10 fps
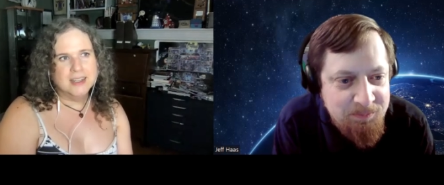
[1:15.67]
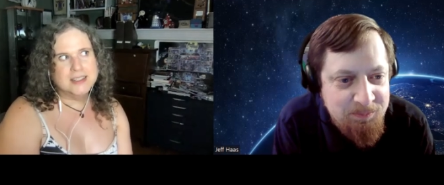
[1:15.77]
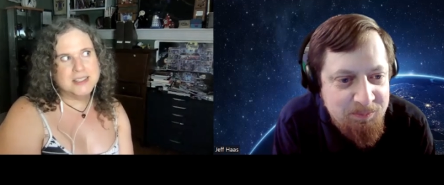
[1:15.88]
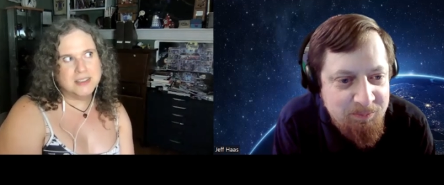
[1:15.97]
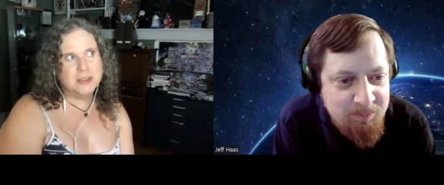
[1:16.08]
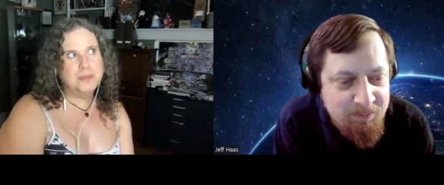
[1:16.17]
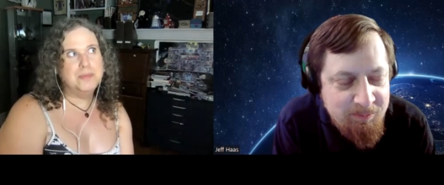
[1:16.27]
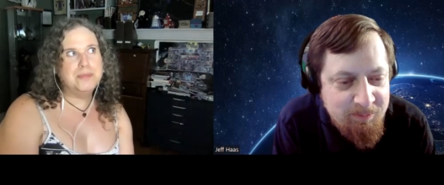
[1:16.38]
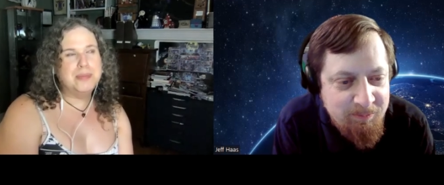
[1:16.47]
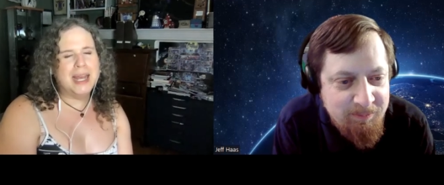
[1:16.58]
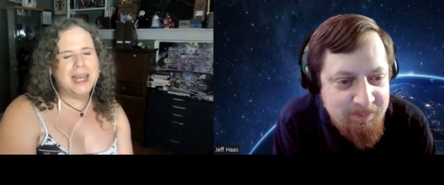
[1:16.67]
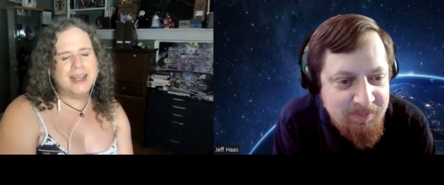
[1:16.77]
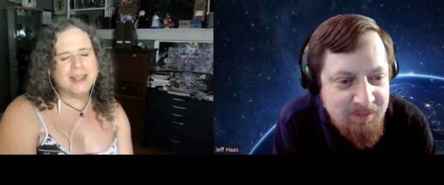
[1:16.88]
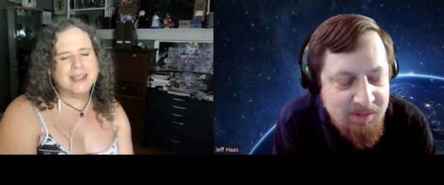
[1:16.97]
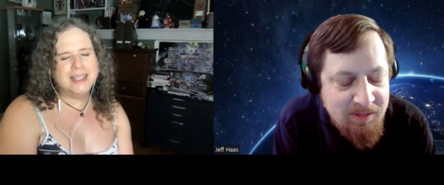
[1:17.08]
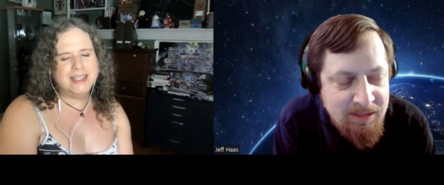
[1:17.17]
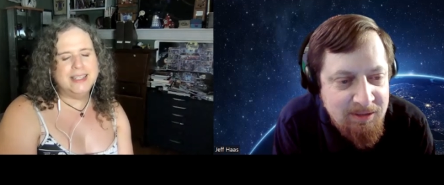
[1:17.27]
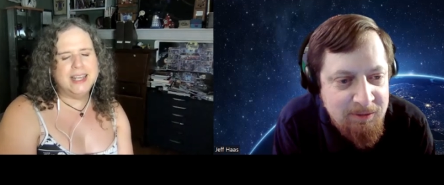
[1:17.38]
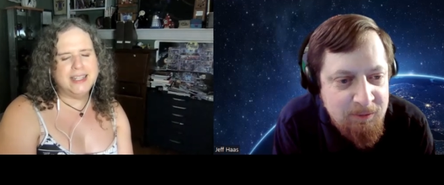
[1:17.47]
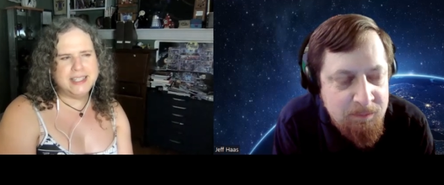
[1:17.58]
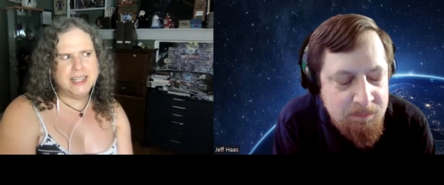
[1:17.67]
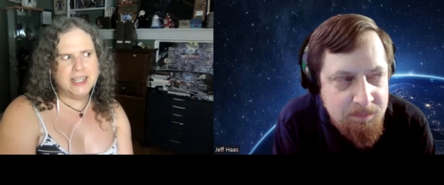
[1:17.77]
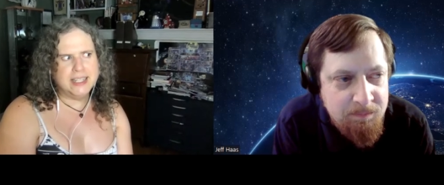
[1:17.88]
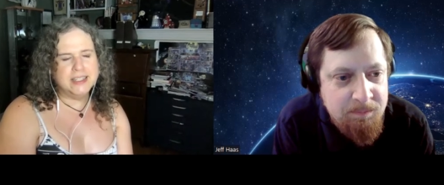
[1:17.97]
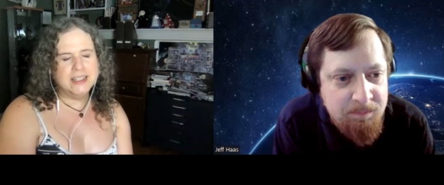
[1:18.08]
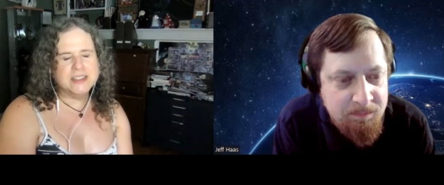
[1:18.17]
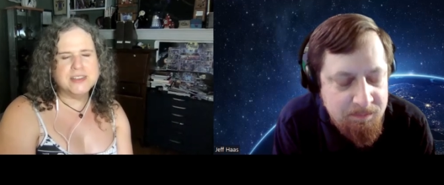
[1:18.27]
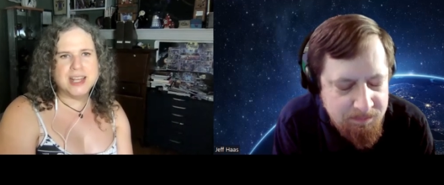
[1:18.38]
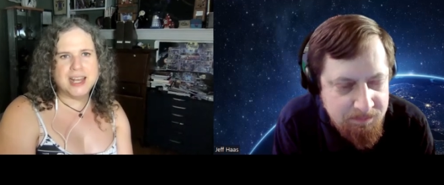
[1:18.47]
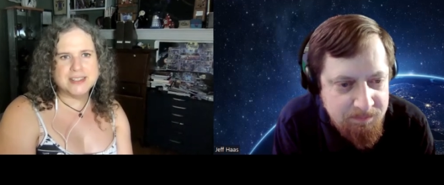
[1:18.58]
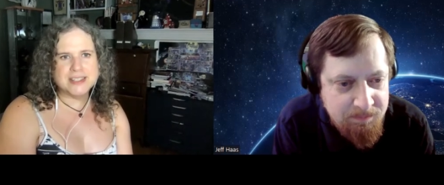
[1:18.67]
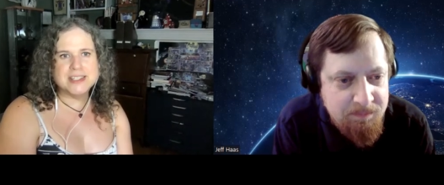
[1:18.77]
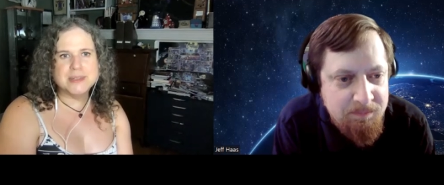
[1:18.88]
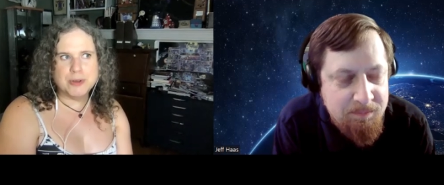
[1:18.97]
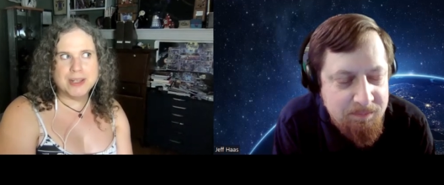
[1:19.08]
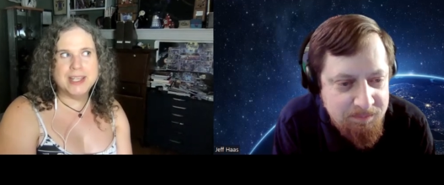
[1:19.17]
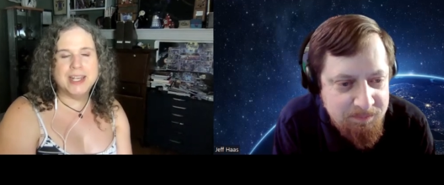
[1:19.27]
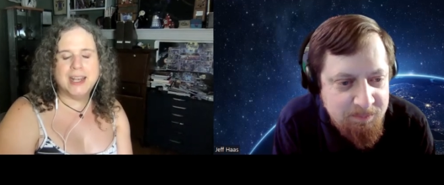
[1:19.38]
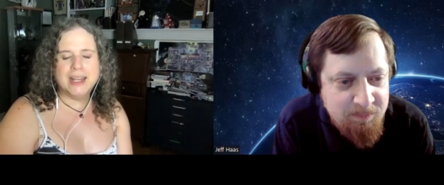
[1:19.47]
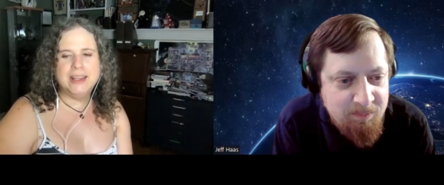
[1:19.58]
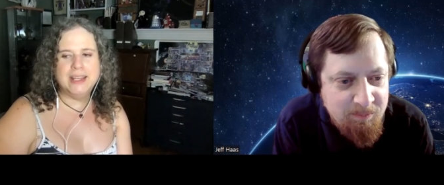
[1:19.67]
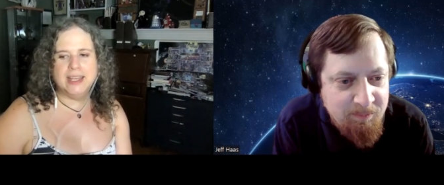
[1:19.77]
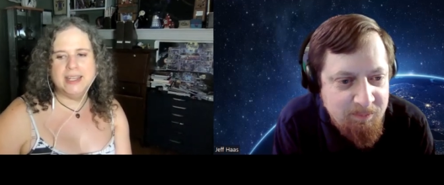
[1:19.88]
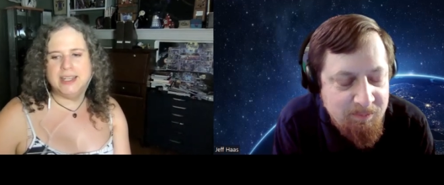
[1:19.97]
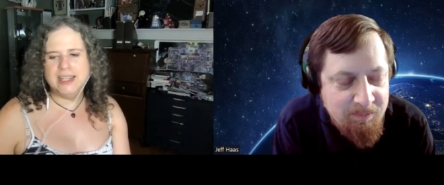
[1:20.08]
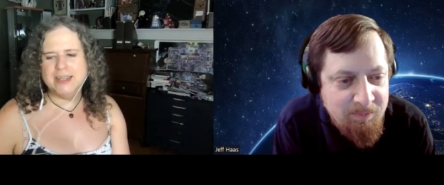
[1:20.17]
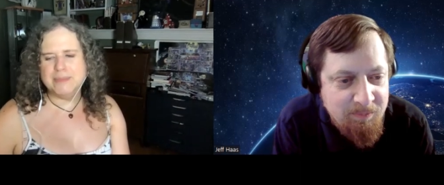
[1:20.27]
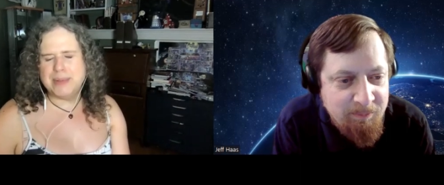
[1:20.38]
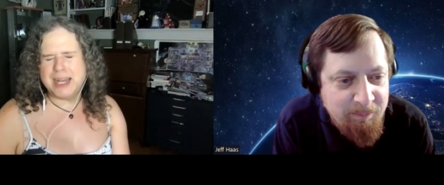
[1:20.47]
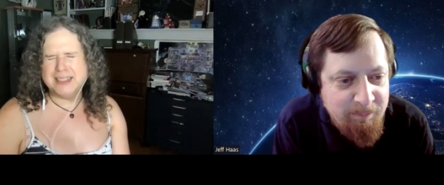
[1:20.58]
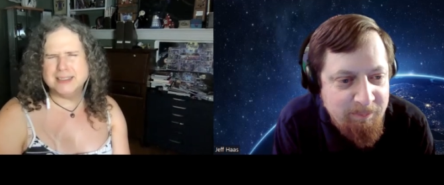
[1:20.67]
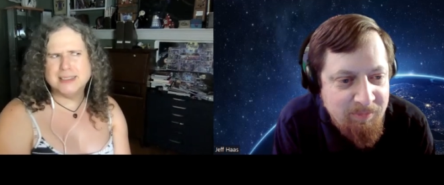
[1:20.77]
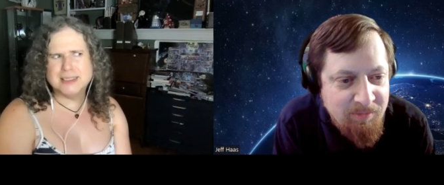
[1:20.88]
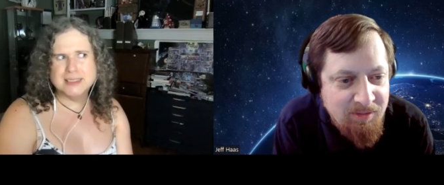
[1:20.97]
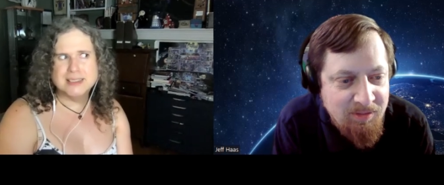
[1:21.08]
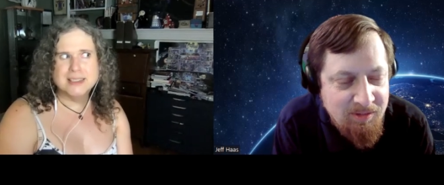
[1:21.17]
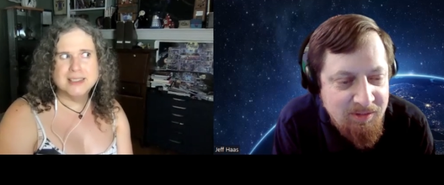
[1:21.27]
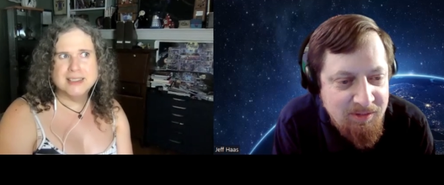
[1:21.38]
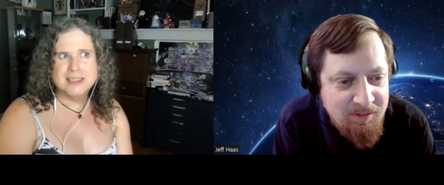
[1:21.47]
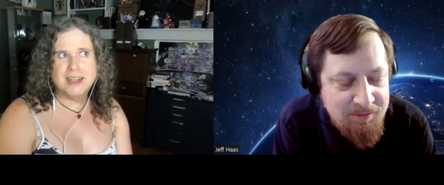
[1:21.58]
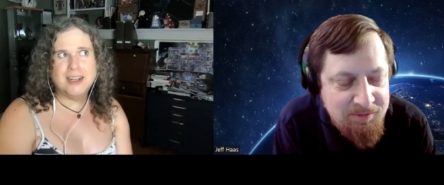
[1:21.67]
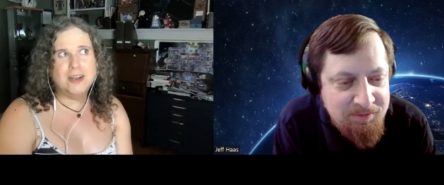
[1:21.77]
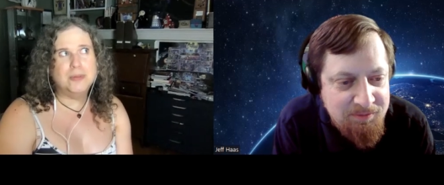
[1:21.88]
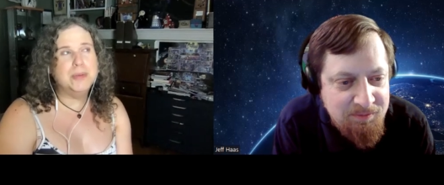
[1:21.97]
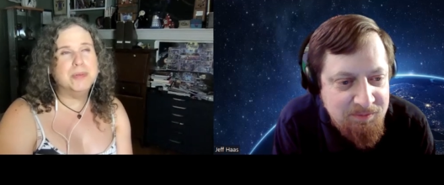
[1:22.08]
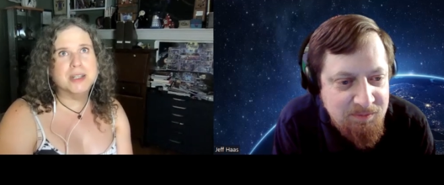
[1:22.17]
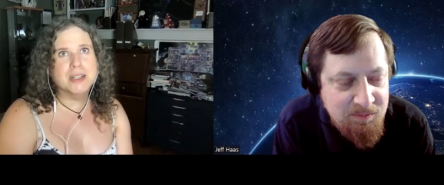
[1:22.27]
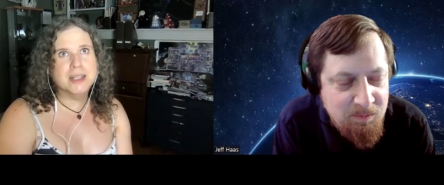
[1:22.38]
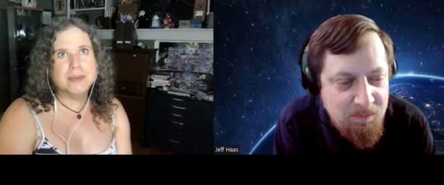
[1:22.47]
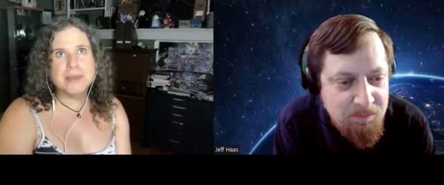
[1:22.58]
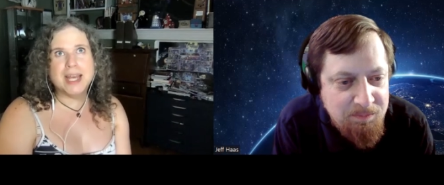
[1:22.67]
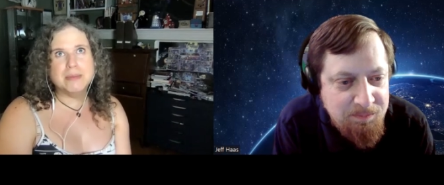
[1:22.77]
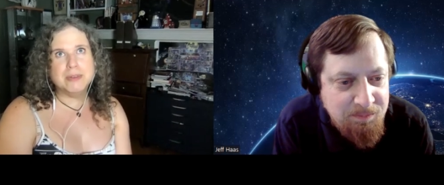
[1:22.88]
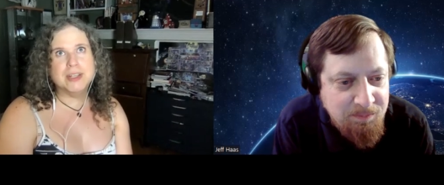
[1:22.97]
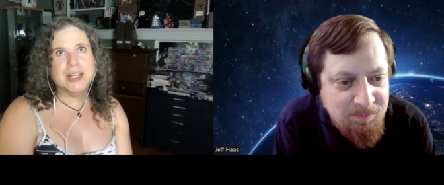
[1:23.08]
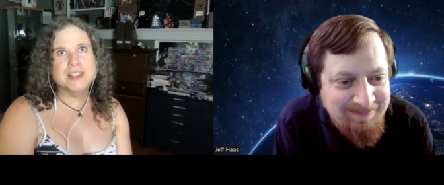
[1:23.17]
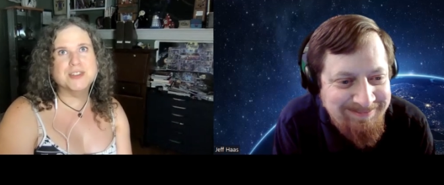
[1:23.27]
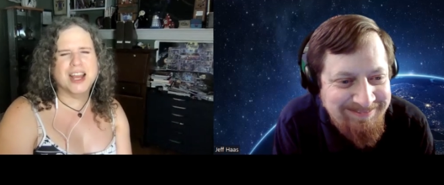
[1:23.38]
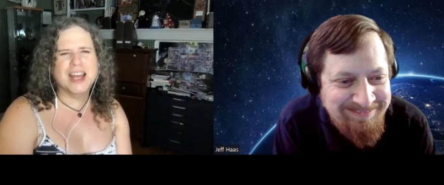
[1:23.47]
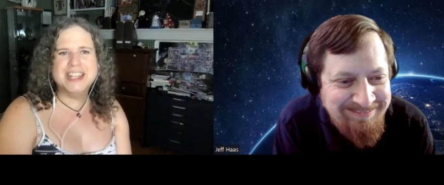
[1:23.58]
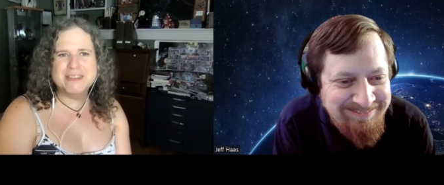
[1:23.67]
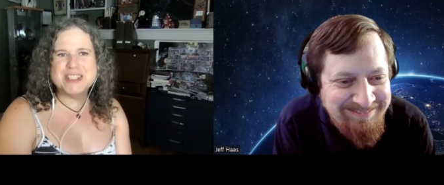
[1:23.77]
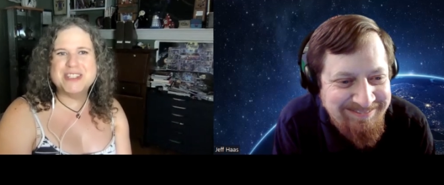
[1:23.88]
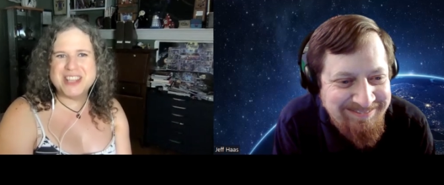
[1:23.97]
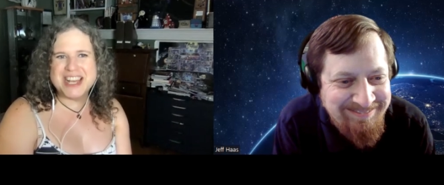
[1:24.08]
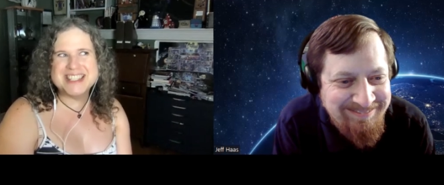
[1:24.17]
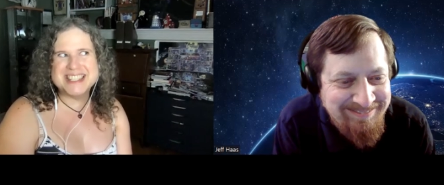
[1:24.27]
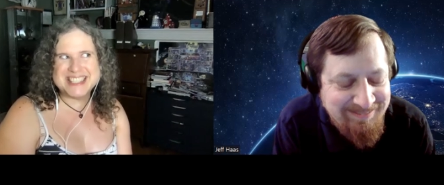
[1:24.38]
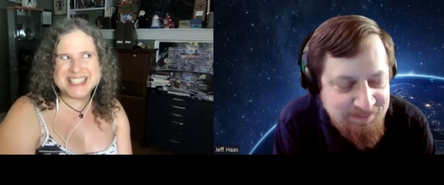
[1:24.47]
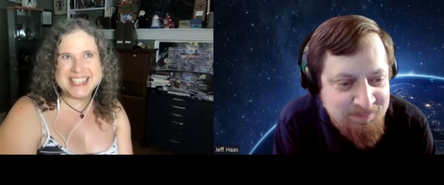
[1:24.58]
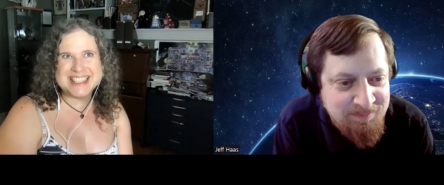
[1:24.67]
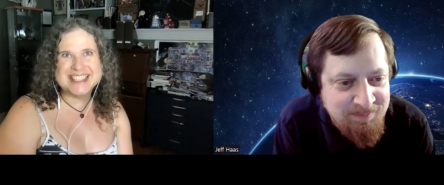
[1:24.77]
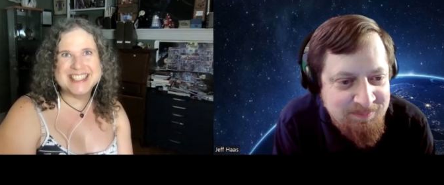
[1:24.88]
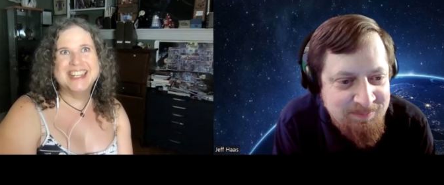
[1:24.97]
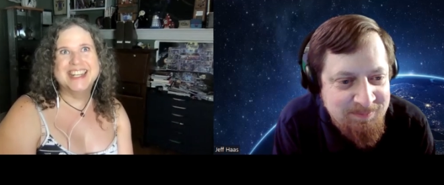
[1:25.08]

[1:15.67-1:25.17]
Speaker 1: So back in 99, 2000, somewhere around there. And then in about oh, people are gonna get mad at me for getting this wrong. I think it was 2006.